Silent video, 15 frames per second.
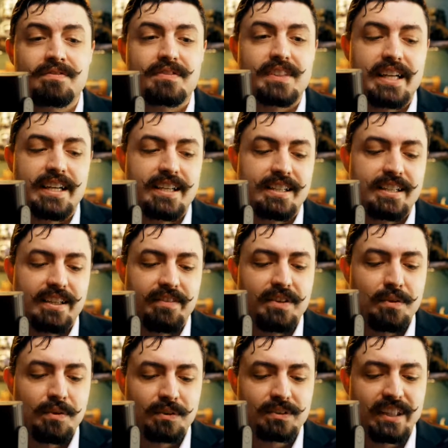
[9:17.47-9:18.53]
And if
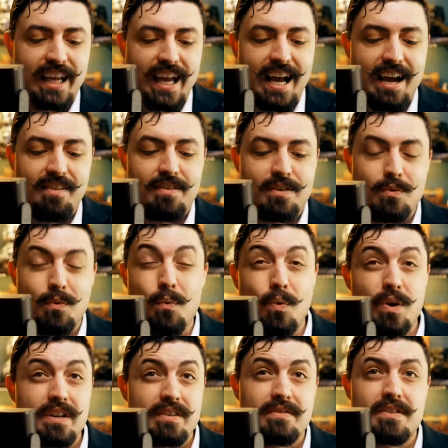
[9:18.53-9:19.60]
you only have
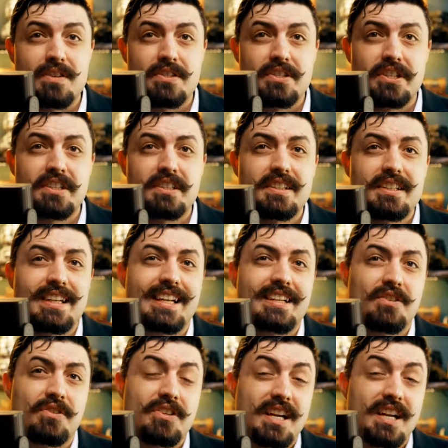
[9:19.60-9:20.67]
one version and
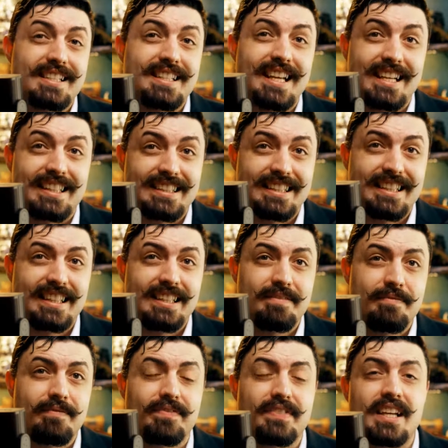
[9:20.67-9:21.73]
you're not testing it
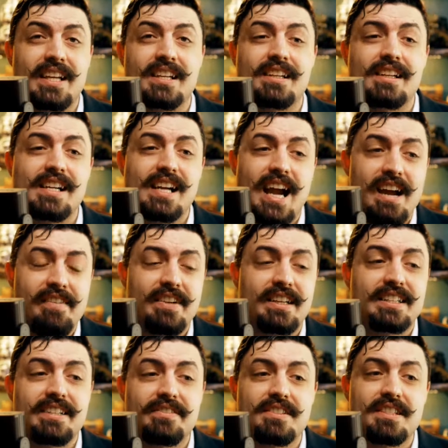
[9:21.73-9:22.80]
and having
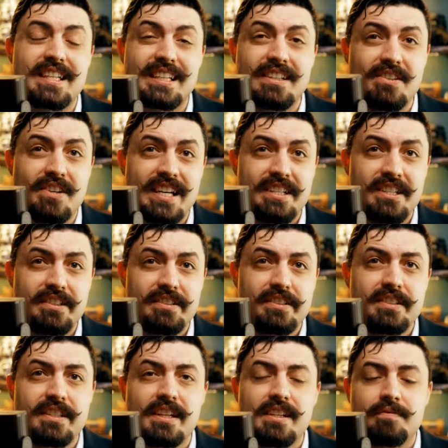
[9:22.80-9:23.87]
different iterations,
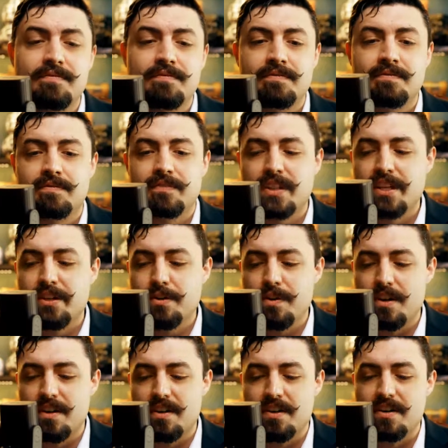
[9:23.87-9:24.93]
you
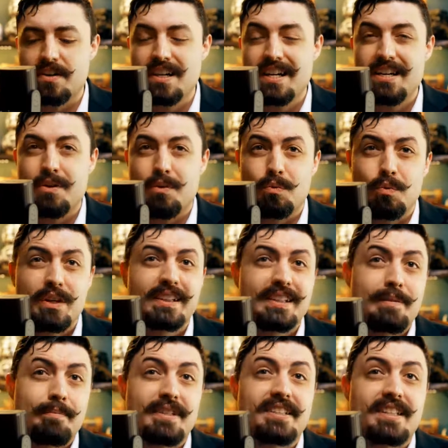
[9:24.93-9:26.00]
are really
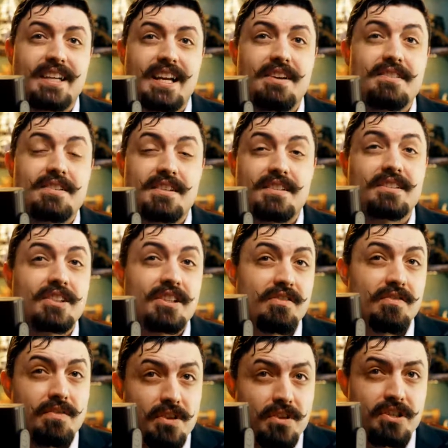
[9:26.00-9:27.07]
missing out on
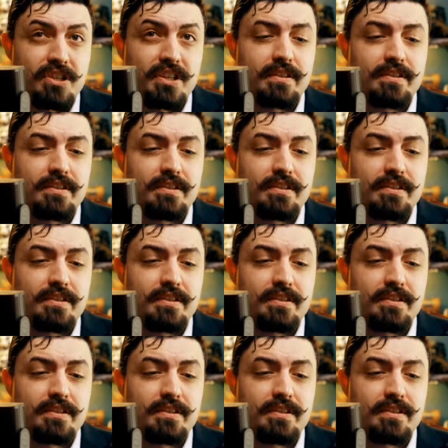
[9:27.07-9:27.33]
conversion.